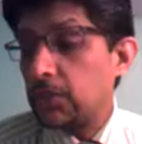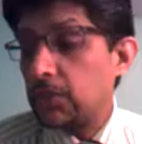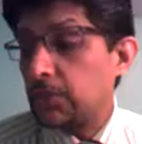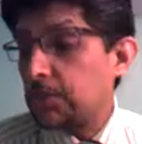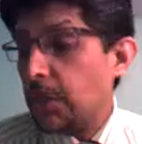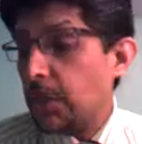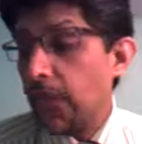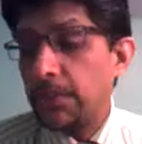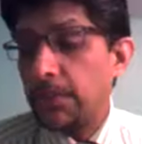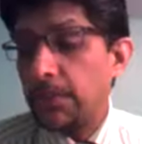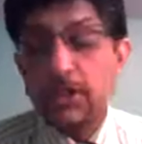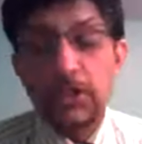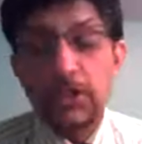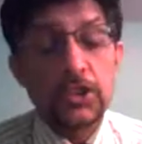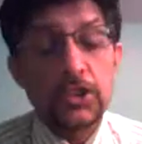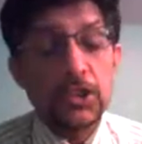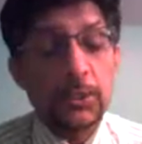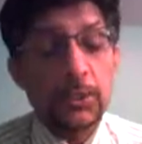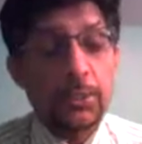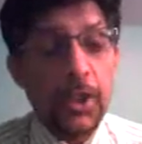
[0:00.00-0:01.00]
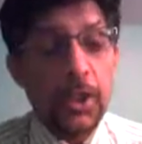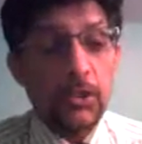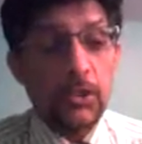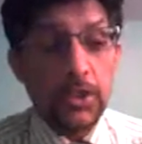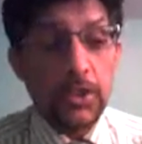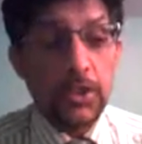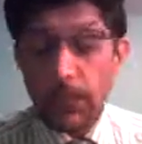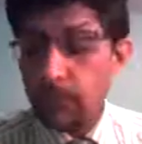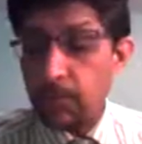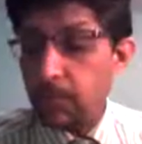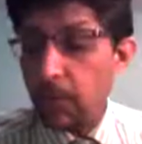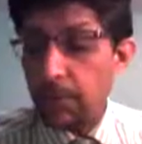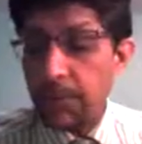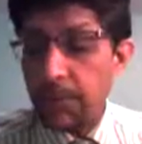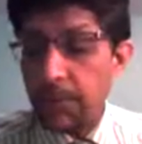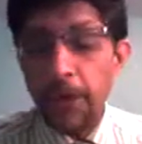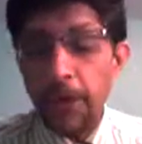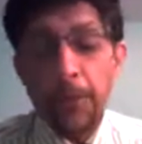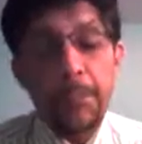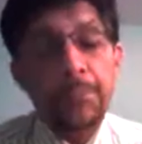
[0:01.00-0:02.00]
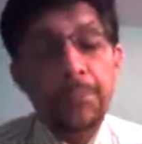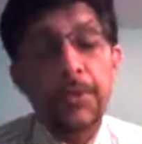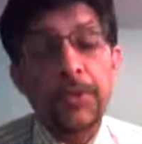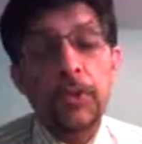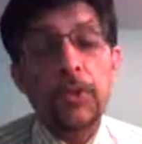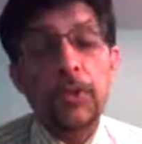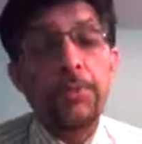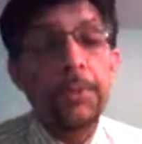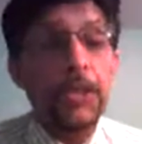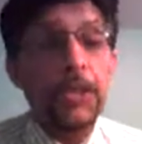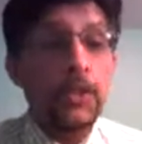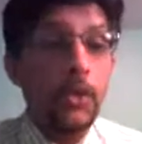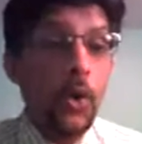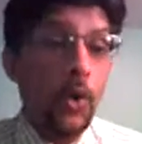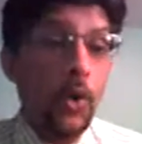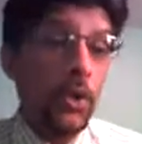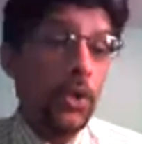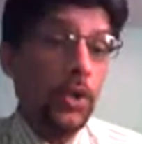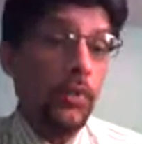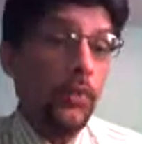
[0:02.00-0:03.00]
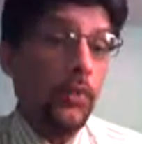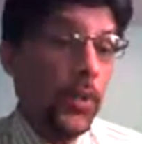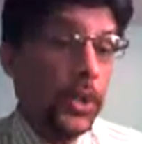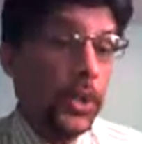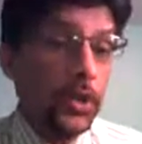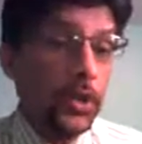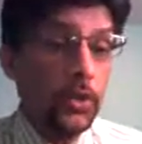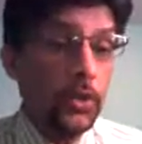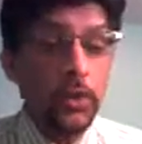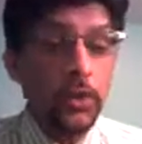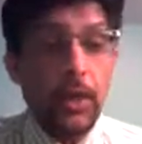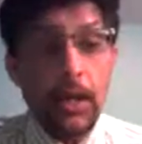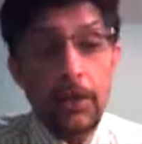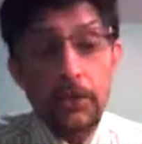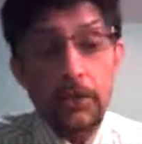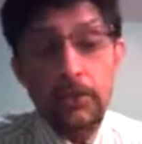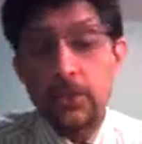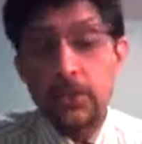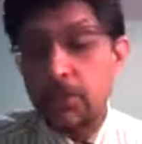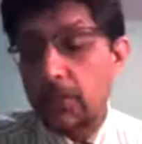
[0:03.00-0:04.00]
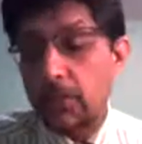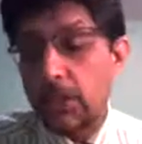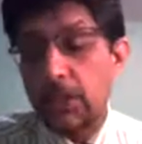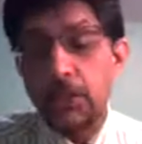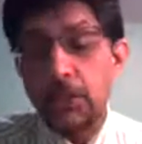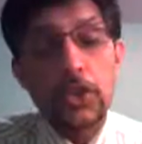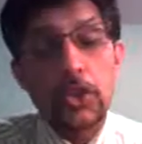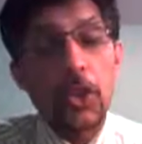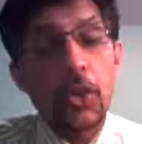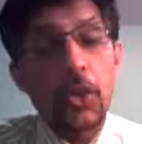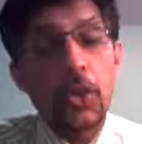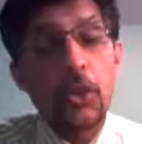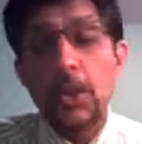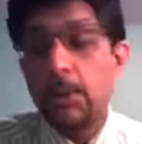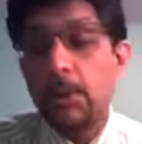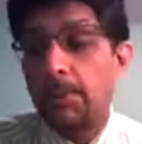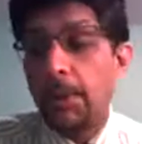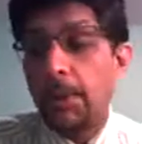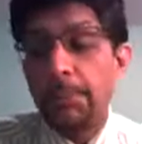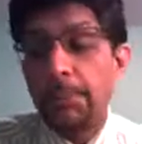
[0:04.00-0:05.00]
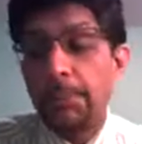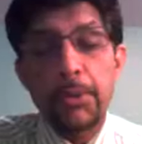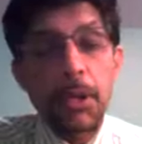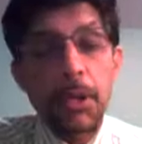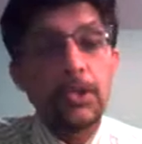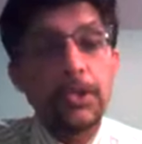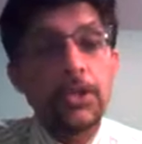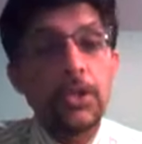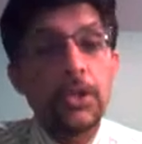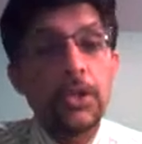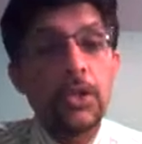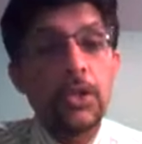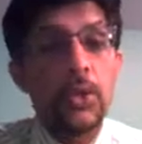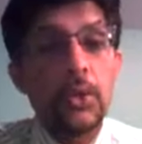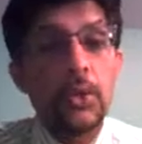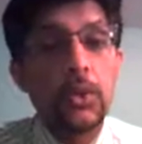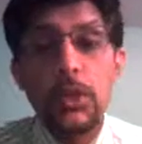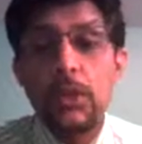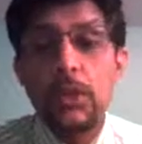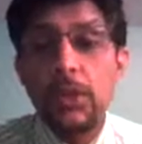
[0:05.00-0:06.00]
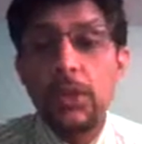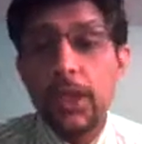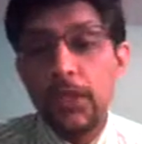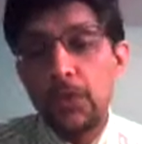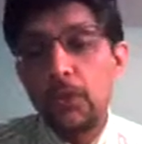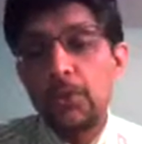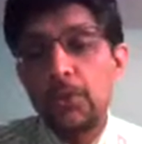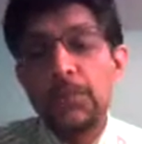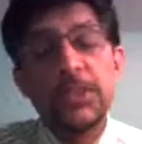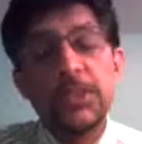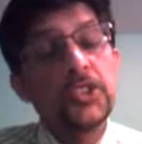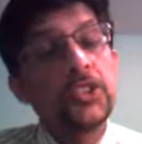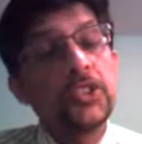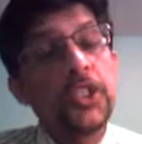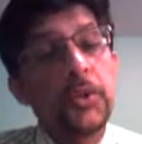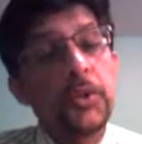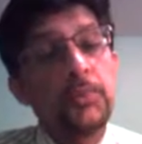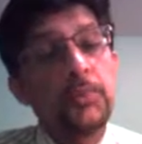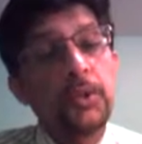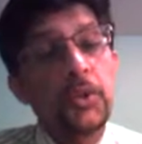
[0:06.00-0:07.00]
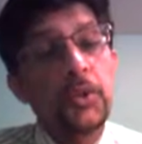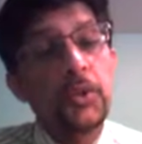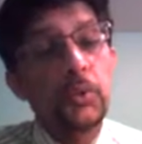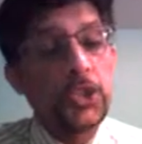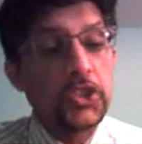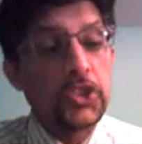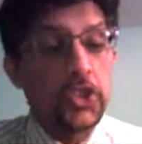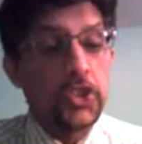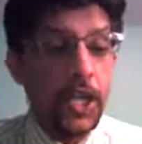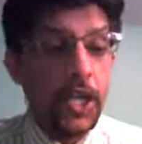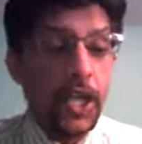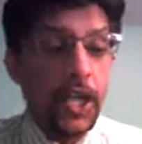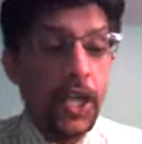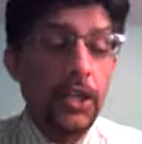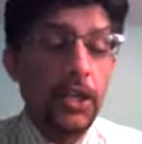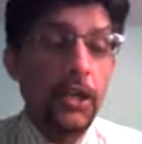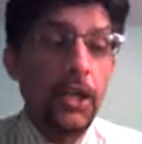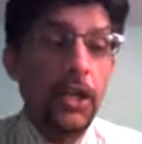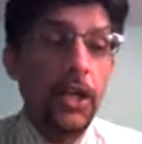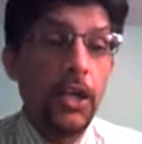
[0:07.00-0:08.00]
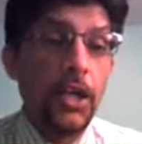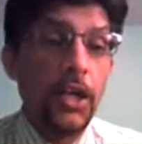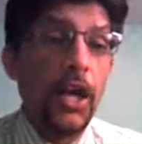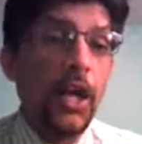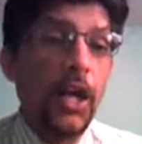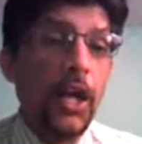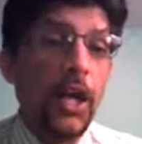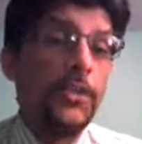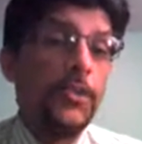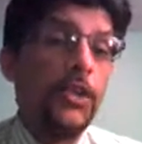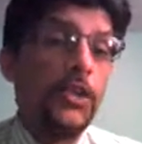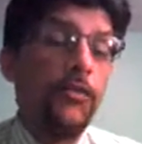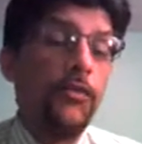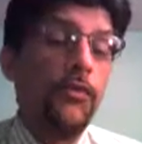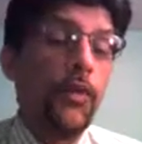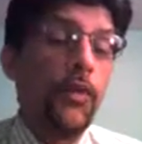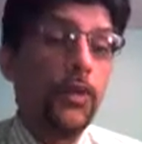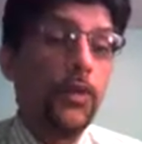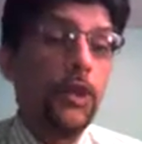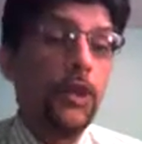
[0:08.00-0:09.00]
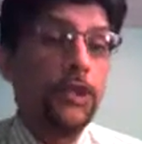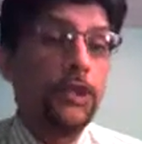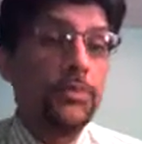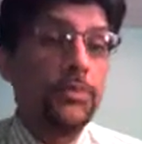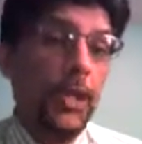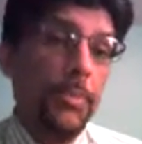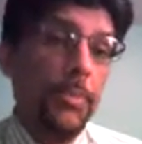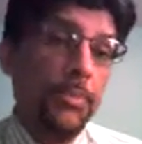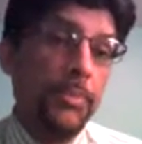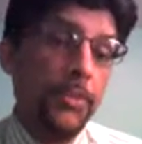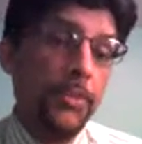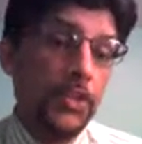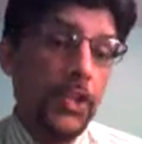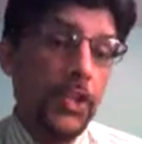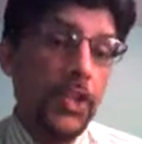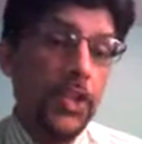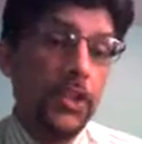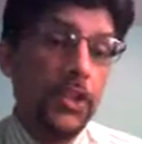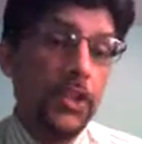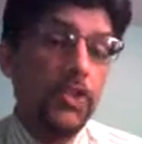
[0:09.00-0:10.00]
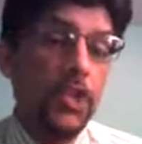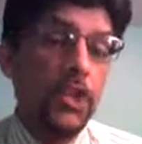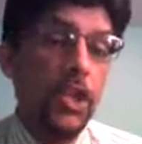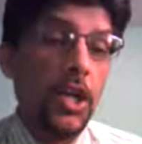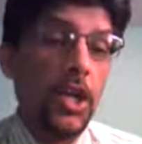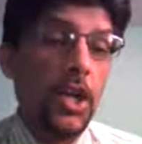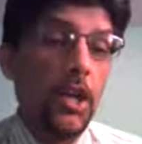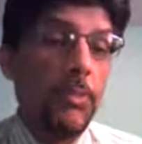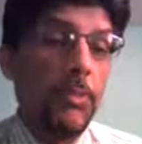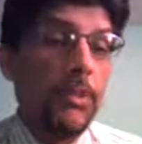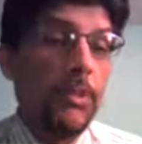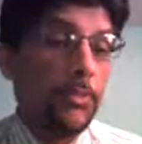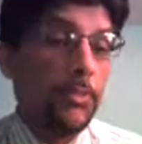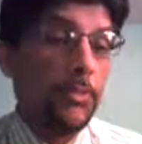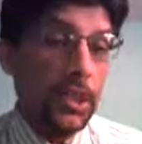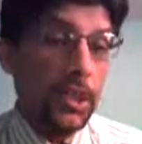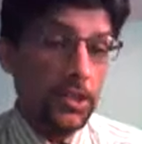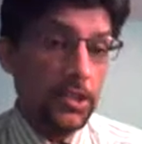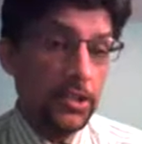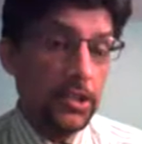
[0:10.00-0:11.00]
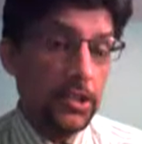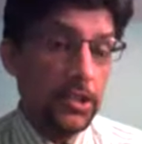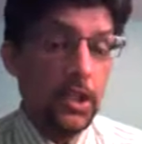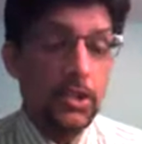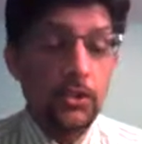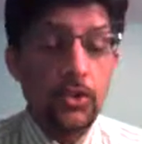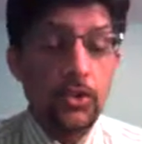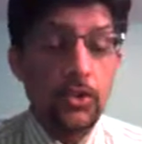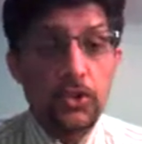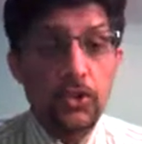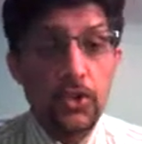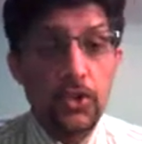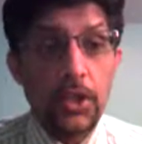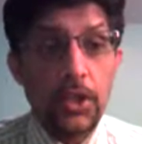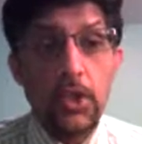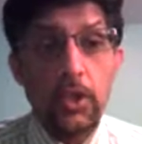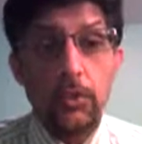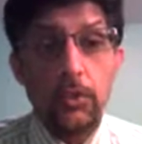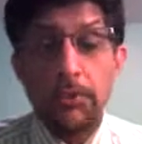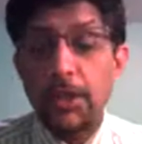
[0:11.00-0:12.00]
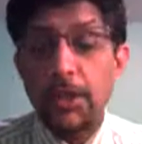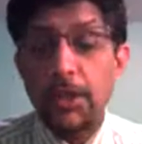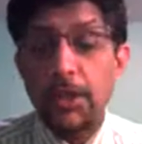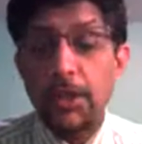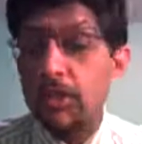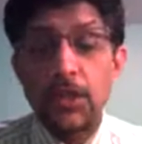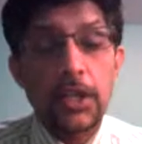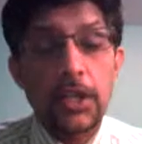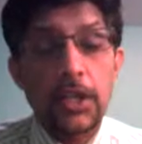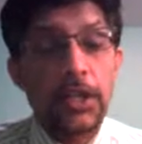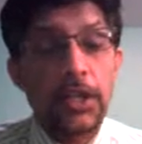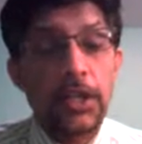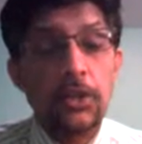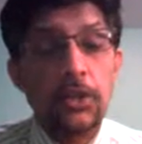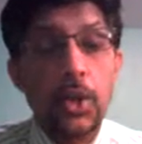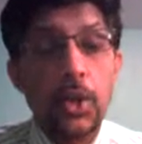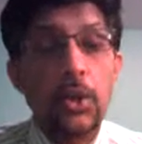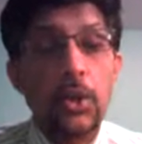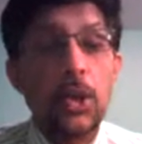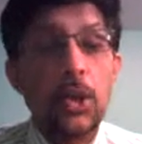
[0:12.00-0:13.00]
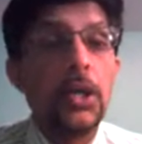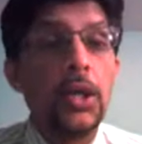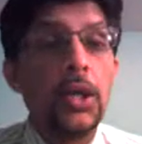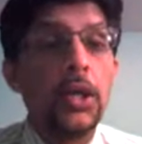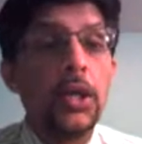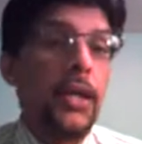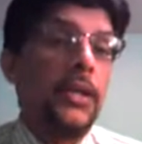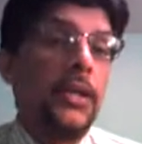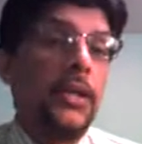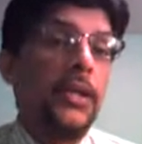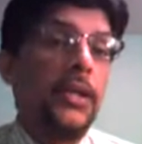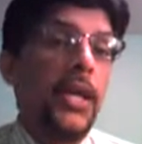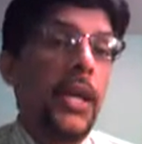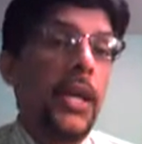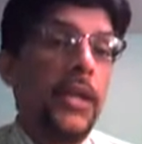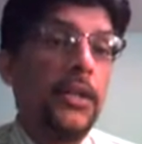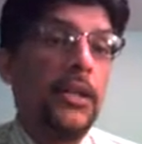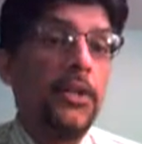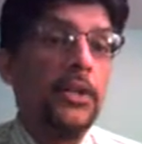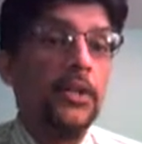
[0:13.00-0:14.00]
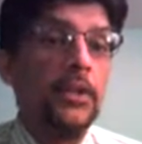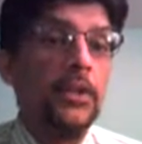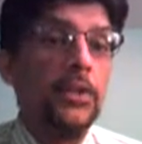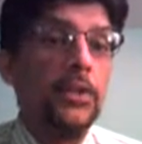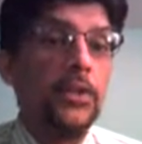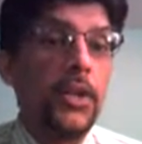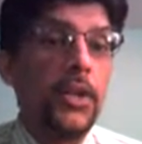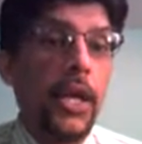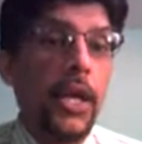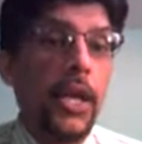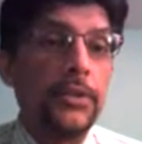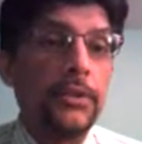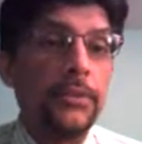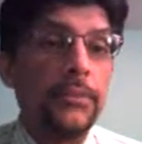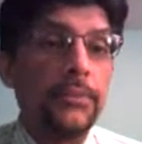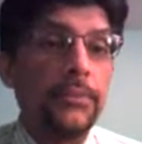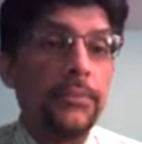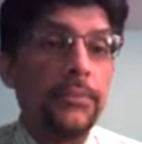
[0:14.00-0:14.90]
subscribers, it's about time for me to bid you all a very good night on this cricket show by promising you that you'll be seeing me once again with the 4 days play proceedings between Pakistan and Australia on my next cricket show. Until then, good night.